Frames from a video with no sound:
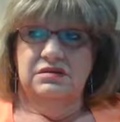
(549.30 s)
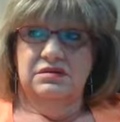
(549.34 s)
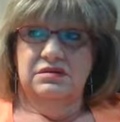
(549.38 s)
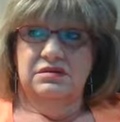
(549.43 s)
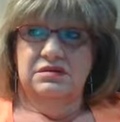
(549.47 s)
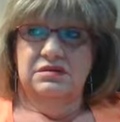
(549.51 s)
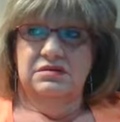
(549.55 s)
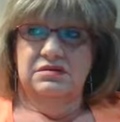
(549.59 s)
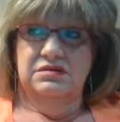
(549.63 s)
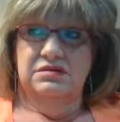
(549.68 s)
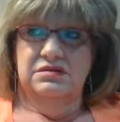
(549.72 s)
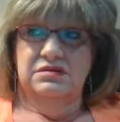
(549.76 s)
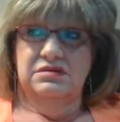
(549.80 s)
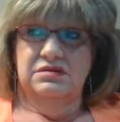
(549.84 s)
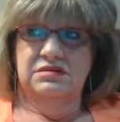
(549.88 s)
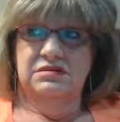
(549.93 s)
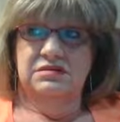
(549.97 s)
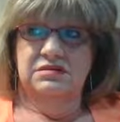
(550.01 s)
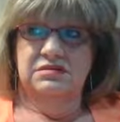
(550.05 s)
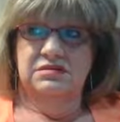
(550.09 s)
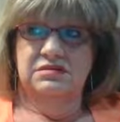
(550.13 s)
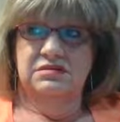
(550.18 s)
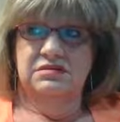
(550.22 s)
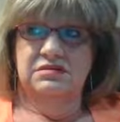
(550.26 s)
uh,
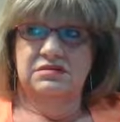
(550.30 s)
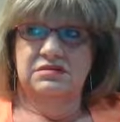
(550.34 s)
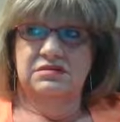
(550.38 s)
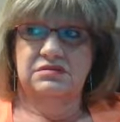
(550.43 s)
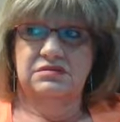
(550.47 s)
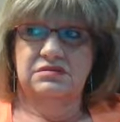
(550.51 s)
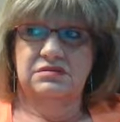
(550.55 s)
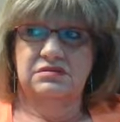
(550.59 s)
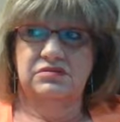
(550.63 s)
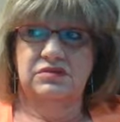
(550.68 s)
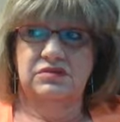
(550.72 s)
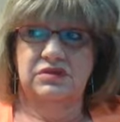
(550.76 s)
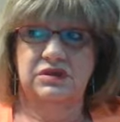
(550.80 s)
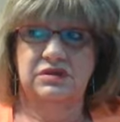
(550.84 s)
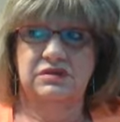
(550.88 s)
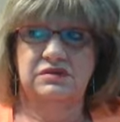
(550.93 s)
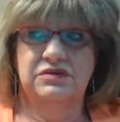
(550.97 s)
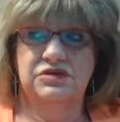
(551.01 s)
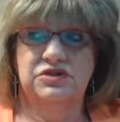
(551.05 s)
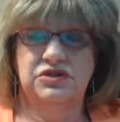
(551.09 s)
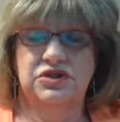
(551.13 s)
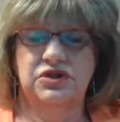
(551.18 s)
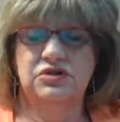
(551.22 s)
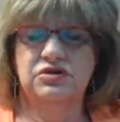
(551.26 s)
well,
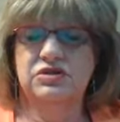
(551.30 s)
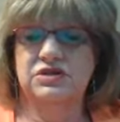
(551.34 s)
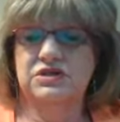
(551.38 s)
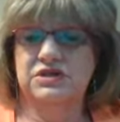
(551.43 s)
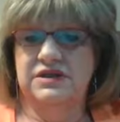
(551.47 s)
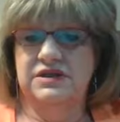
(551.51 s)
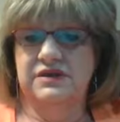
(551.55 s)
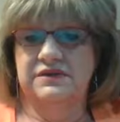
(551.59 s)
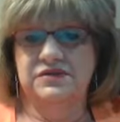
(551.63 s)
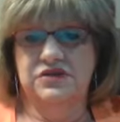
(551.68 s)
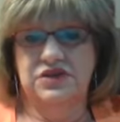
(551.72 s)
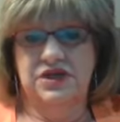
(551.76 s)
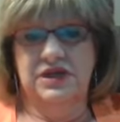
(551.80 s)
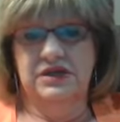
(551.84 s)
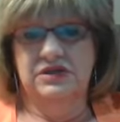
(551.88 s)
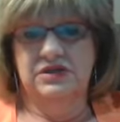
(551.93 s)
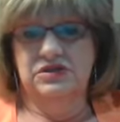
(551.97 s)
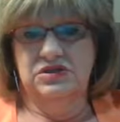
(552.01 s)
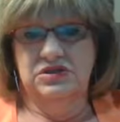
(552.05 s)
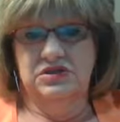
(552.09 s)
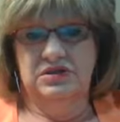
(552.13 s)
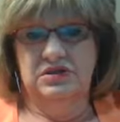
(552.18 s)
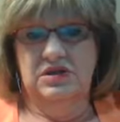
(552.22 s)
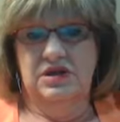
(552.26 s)
the churches have
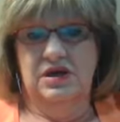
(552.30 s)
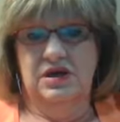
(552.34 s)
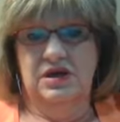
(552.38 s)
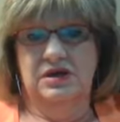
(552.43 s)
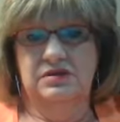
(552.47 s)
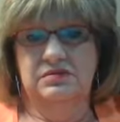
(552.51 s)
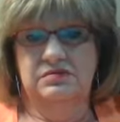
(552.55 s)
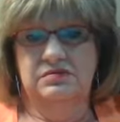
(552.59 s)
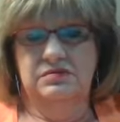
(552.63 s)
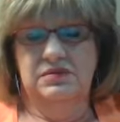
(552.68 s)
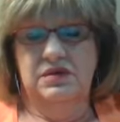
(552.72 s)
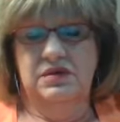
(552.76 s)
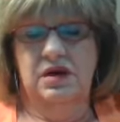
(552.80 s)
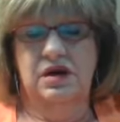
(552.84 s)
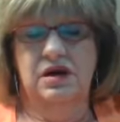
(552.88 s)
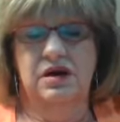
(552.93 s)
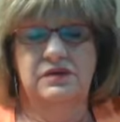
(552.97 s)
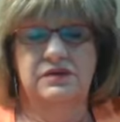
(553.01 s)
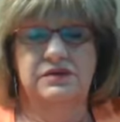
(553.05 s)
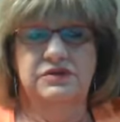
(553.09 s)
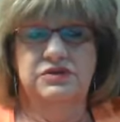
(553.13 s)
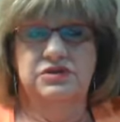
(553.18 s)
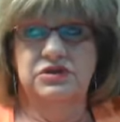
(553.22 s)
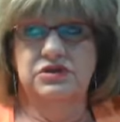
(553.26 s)
changed a lot.
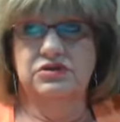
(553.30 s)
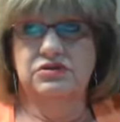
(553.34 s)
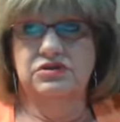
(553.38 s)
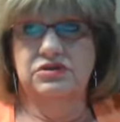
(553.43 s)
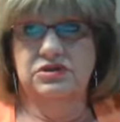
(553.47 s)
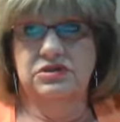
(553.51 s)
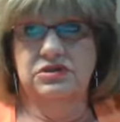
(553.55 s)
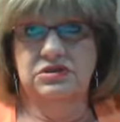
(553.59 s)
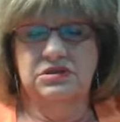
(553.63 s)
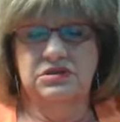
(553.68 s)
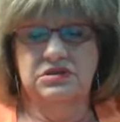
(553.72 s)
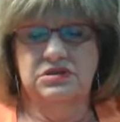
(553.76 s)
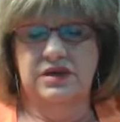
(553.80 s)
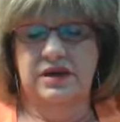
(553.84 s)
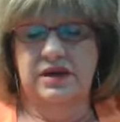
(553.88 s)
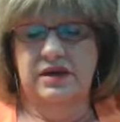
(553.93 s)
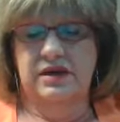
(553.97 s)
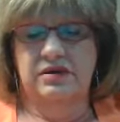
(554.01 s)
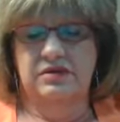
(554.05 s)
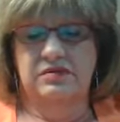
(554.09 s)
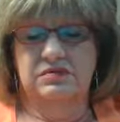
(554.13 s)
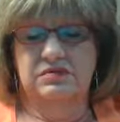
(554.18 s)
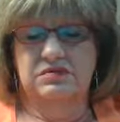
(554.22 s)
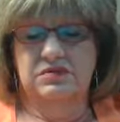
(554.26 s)
All the churches
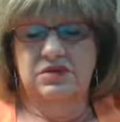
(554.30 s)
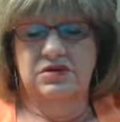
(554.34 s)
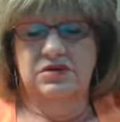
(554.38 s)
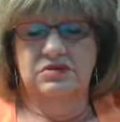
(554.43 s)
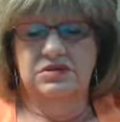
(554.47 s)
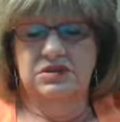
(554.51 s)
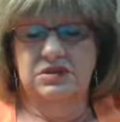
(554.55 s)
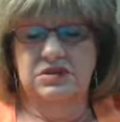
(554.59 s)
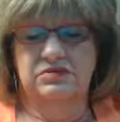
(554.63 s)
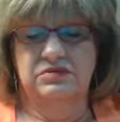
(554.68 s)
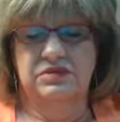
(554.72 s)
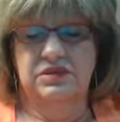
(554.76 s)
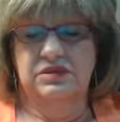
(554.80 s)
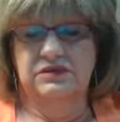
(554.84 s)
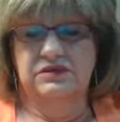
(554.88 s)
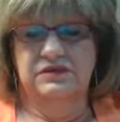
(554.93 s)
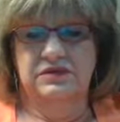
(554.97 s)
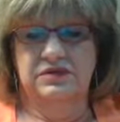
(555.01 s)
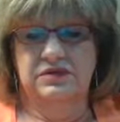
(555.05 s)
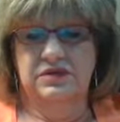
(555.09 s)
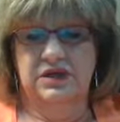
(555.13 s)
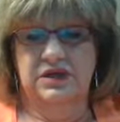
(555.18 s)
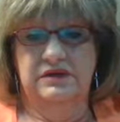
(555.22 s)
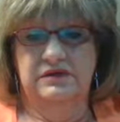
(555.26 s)
now are so
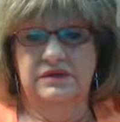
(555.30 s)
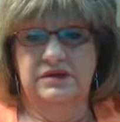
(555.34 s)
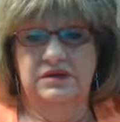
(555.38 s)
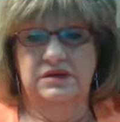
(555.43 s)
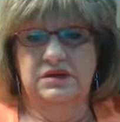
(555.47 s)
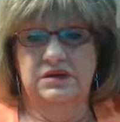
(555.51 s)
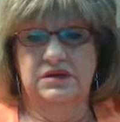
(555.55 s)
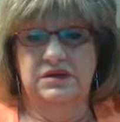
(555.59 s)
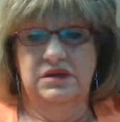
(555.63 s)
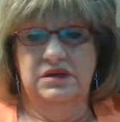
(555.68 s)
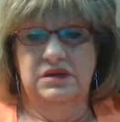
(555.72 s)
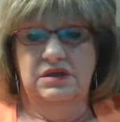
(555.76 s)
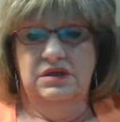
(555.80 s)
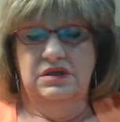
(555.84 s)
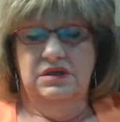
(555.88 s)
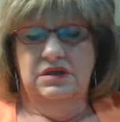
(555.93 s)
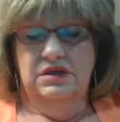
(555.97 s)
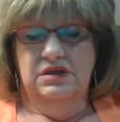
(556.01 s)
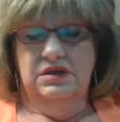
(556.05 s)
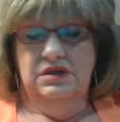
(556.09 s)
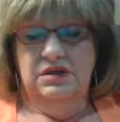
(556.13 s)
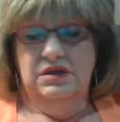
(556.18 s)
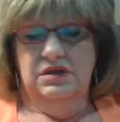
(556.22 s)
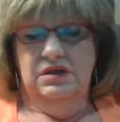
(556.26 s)
different.
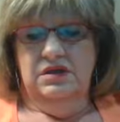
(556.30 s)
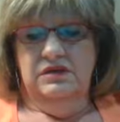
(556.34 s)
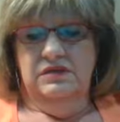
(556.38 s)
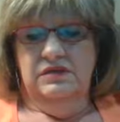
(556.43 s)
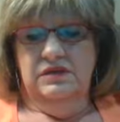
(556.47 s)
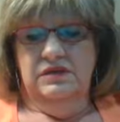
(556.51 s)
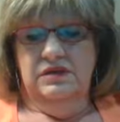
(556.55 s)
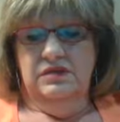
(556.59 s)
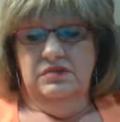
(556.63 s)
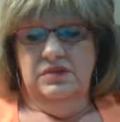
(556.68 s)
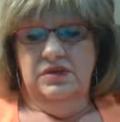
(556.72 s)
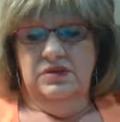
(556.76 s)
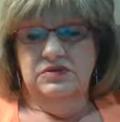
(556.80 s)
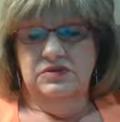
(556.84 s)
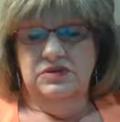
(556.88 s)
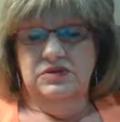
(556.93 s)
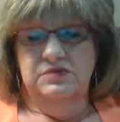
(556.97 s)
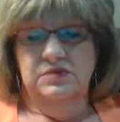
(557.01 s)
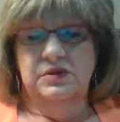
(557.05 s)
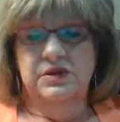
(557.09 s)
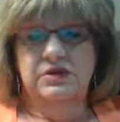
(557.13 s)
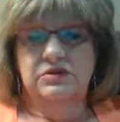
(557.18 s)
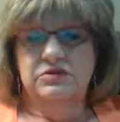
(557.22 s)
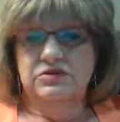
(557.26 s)
Even the most
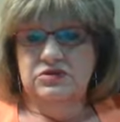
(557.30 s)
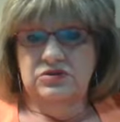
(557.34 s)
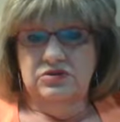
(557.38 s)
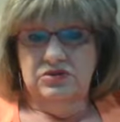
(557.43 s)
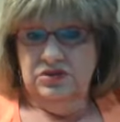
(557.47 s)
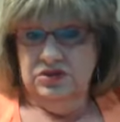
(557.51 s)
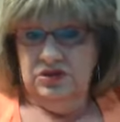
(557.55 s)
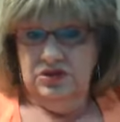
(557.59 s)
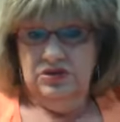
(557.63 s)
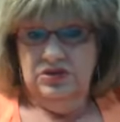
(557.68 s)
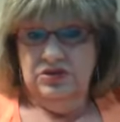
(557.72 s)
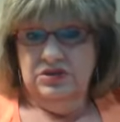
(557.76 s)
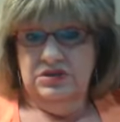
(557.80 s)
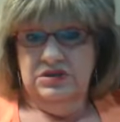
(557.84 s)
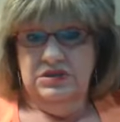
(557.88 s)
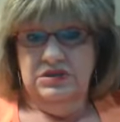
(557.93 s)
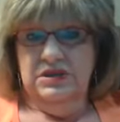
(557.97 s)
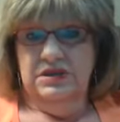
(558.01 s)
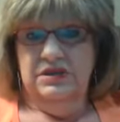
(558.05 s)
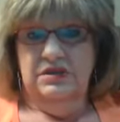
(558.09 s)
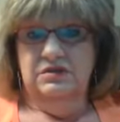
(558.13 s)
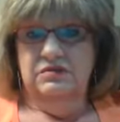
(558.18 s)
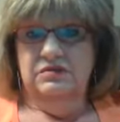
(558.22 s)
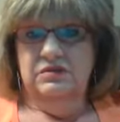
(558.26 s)
spiritual churches,
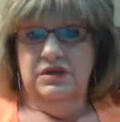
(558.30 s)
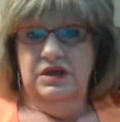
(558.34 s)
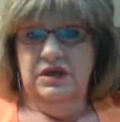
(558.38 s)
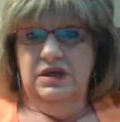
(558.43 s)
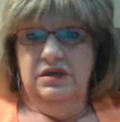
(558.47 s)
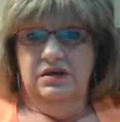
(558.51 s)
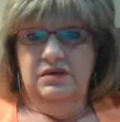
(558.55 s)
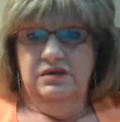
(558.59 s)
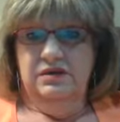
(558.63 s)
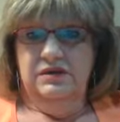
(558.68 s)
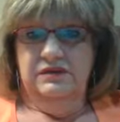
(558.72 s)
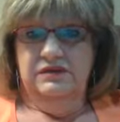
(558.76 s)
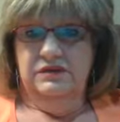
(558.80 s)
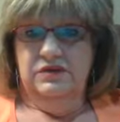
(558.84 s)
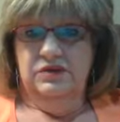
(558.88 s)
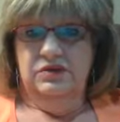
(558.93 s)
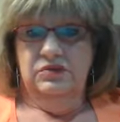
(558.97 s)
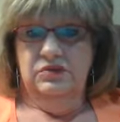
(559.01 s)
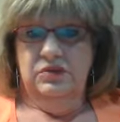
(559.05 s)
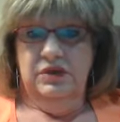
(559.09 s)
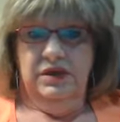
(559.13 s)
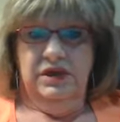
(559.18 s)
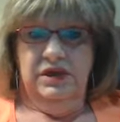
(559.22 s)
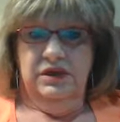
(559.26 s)
they don't care if
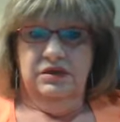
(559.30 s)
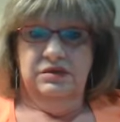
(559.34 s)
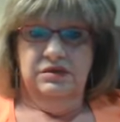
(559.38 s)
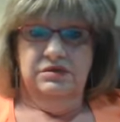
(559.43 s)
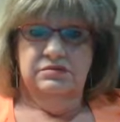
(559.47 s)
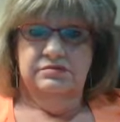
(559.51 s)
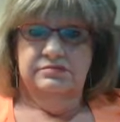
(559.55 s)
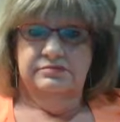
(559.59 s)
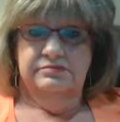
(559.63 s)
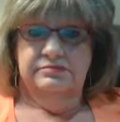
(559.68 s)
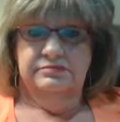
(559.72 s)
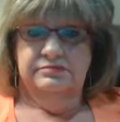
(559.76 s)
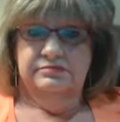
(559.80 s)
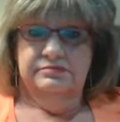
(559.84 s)
you wear